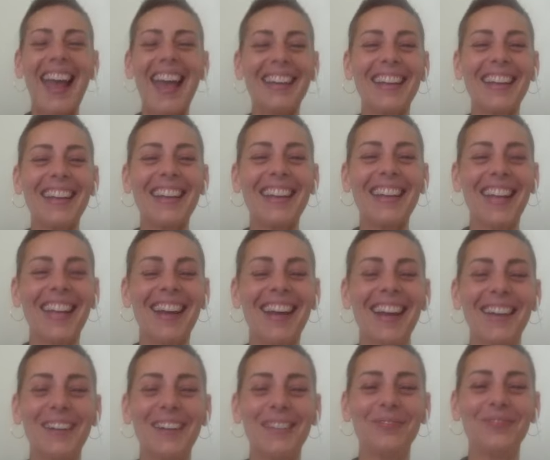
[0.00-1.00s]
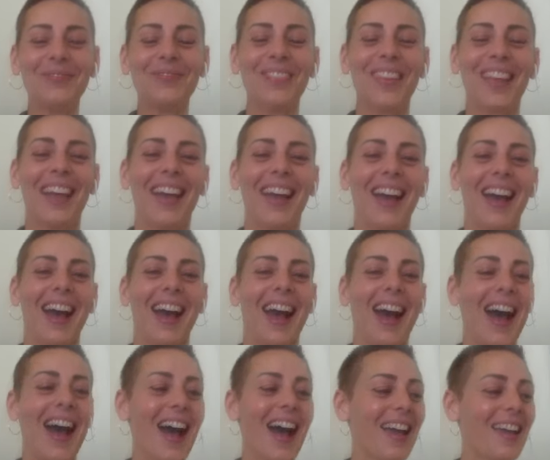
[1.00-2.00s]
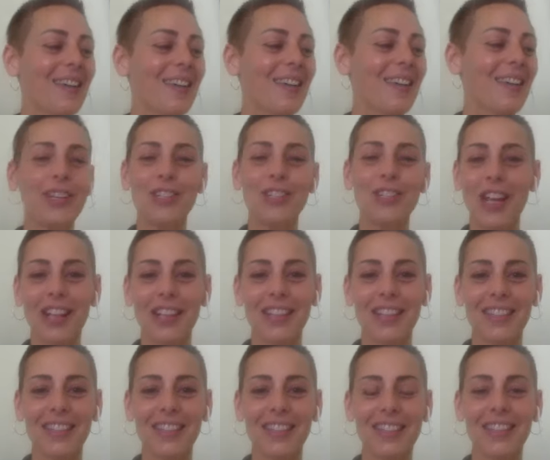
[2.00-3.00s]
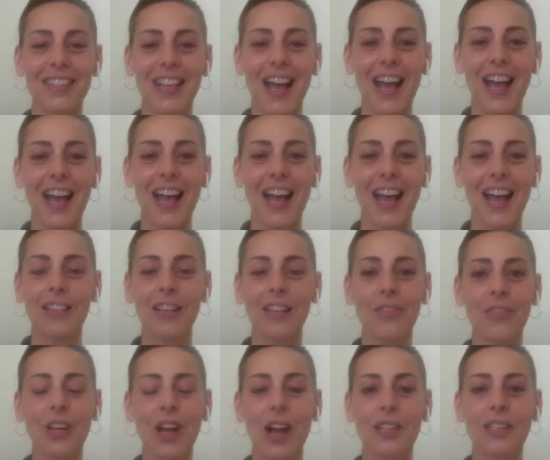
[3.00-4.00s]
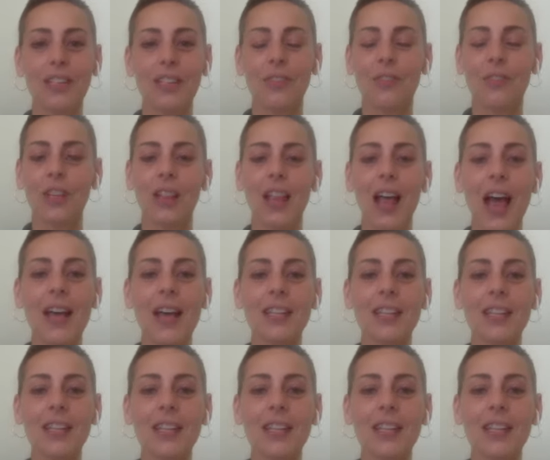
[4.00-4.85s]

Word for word: and um, I met Shelly at this class and I loved the content of the class.